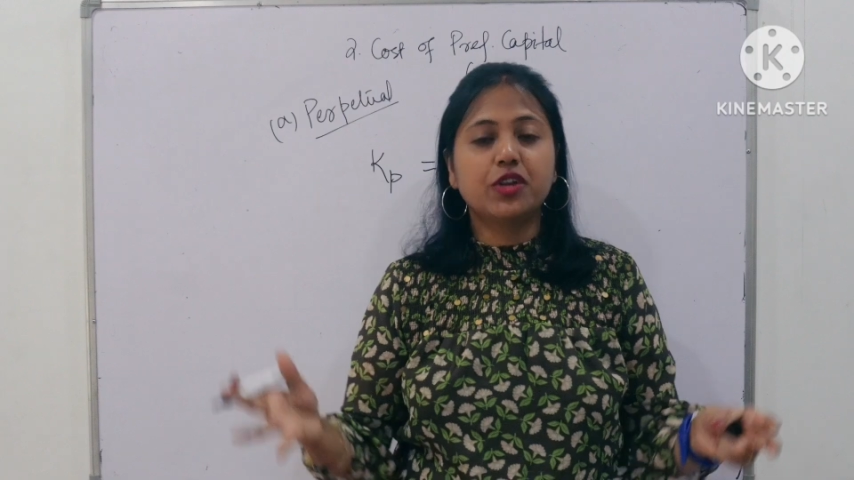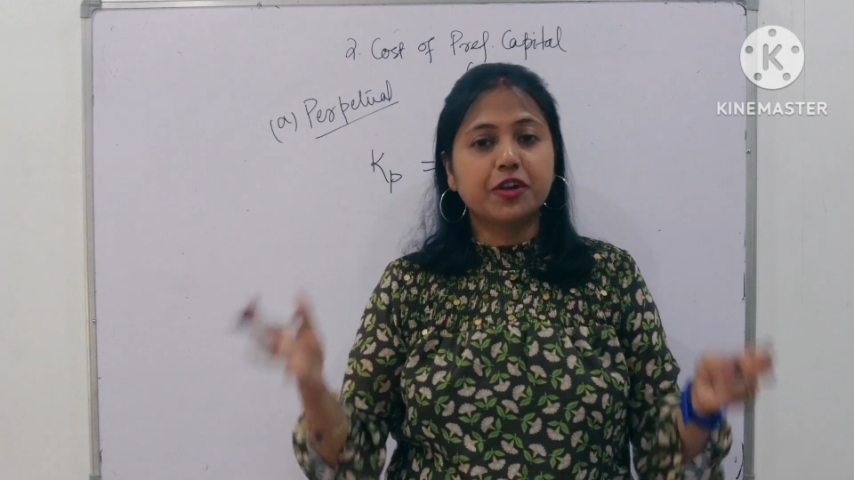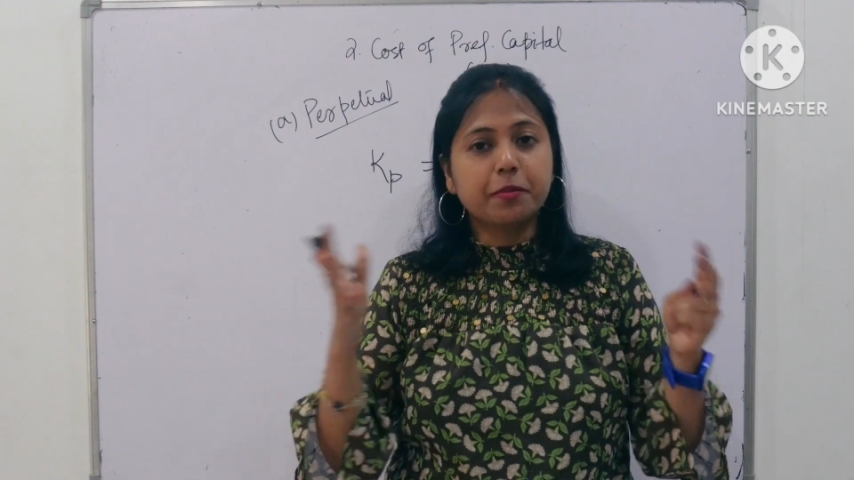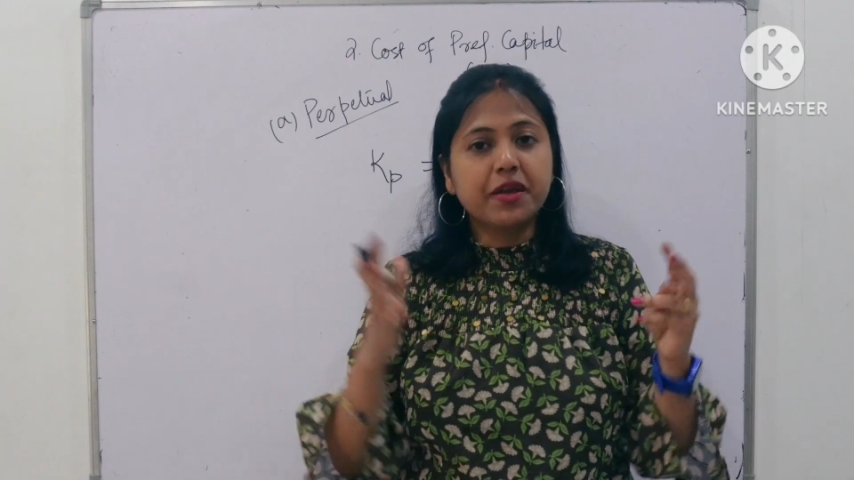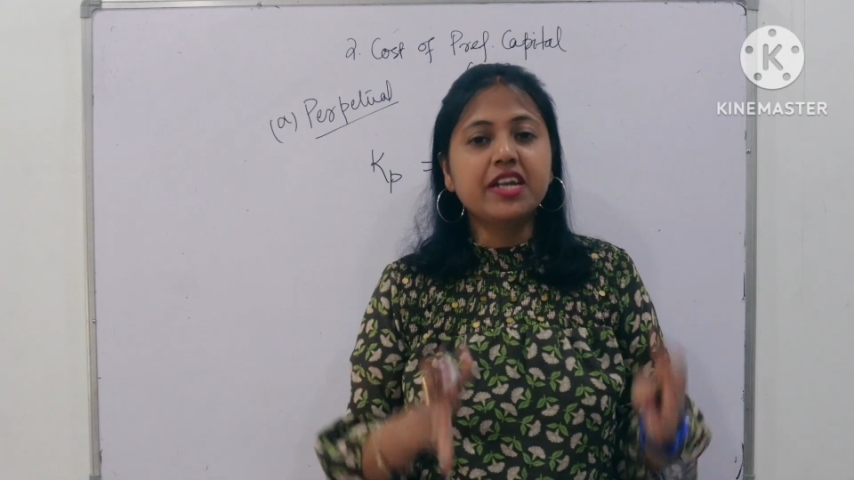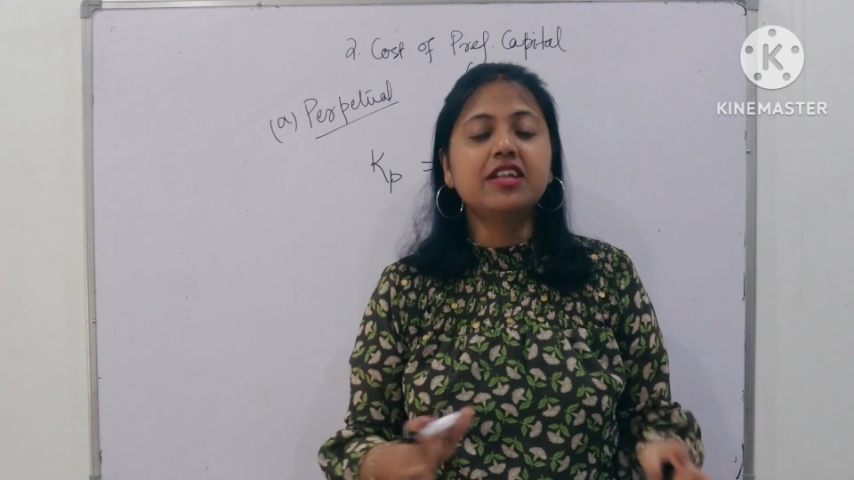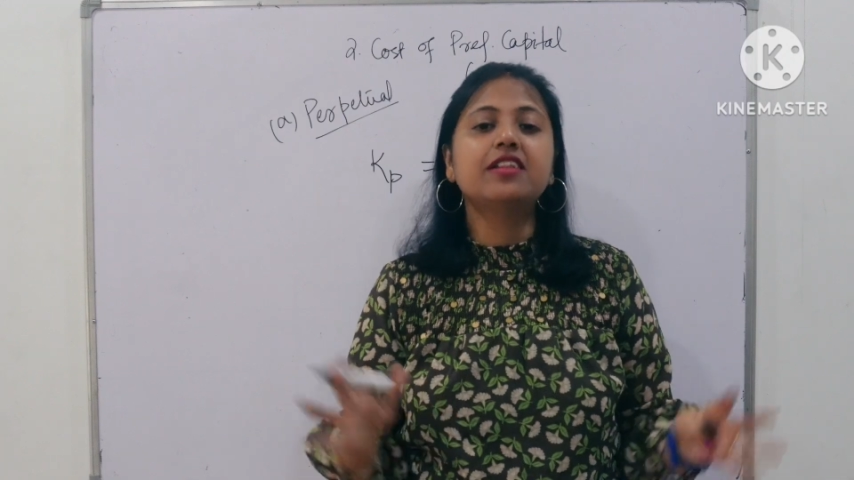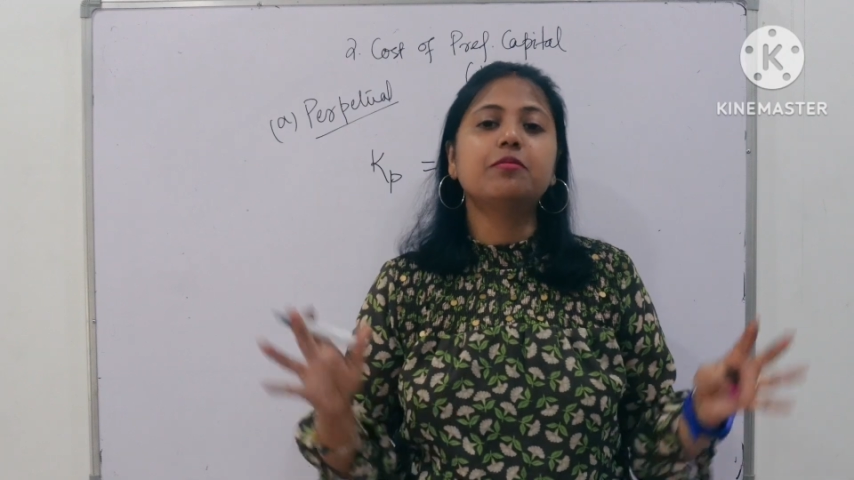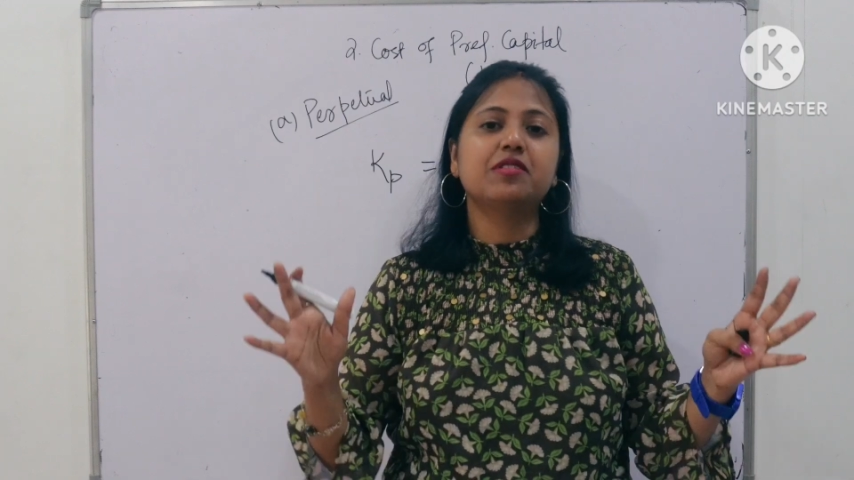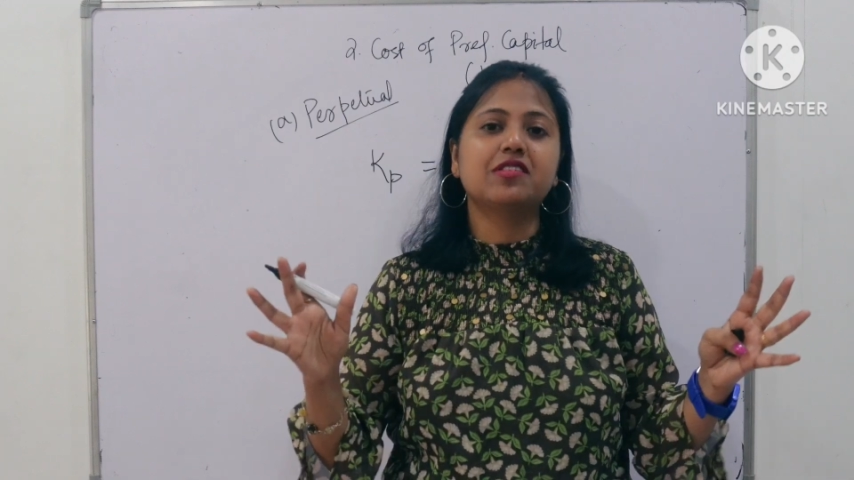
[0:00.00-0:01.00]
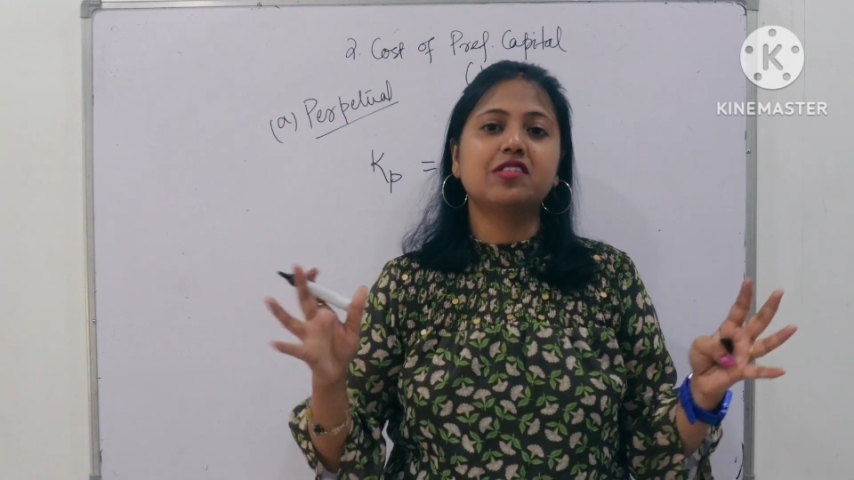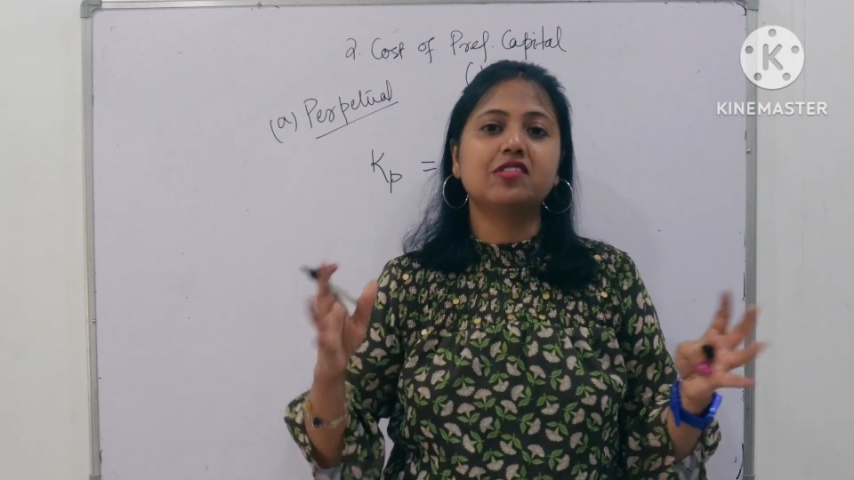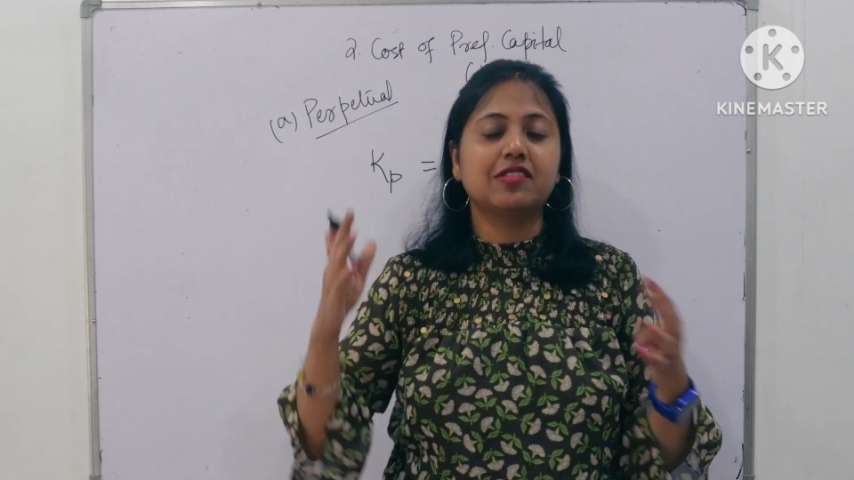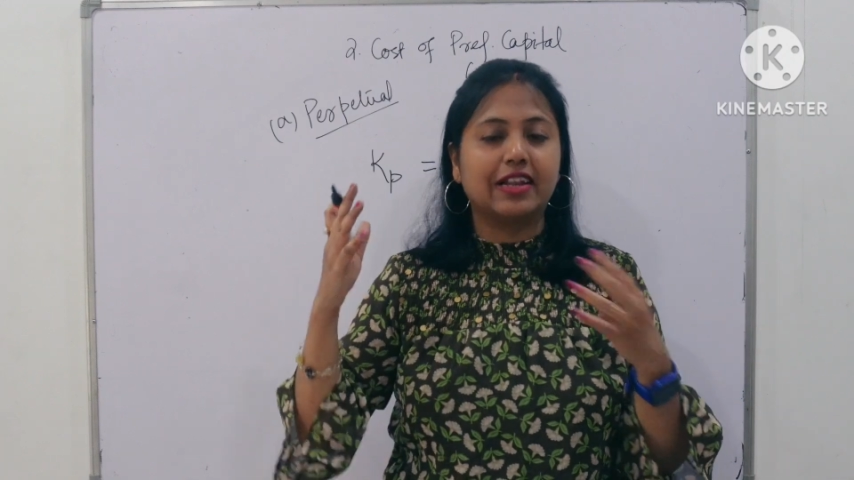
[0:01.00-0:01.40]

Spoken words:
will remain in the business